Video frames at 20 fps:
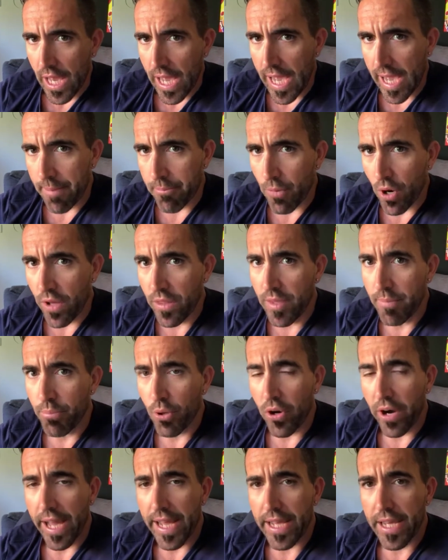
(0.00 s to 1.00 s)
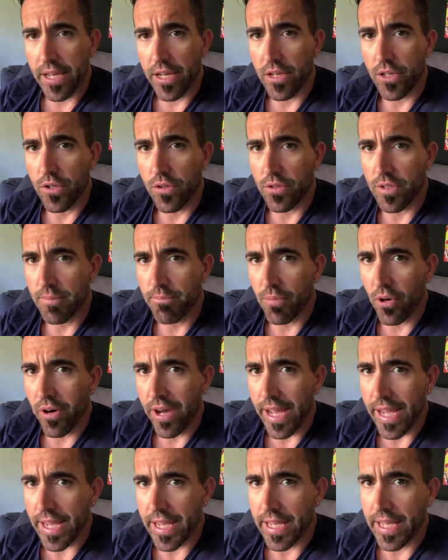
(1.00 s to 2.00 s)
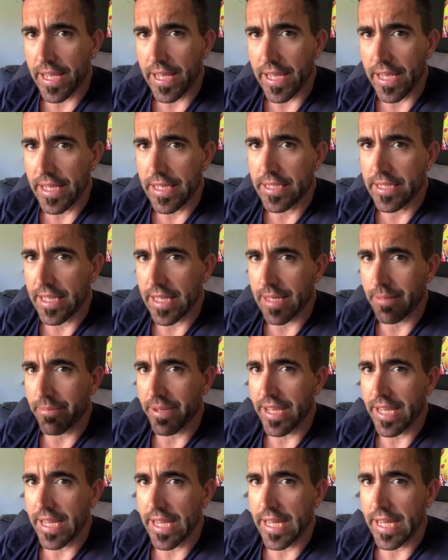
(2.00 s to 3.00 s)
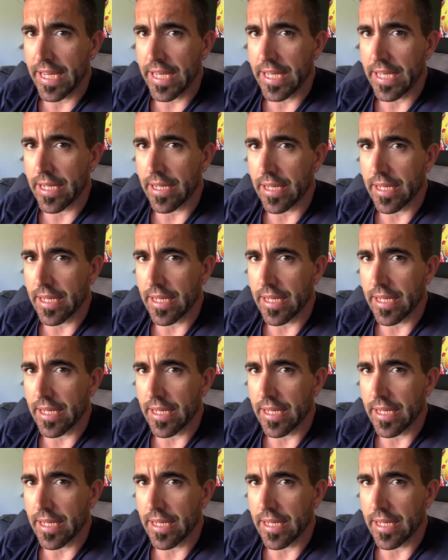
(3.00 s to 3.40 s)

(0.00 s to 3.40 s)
On the bike, look, the bike is going to be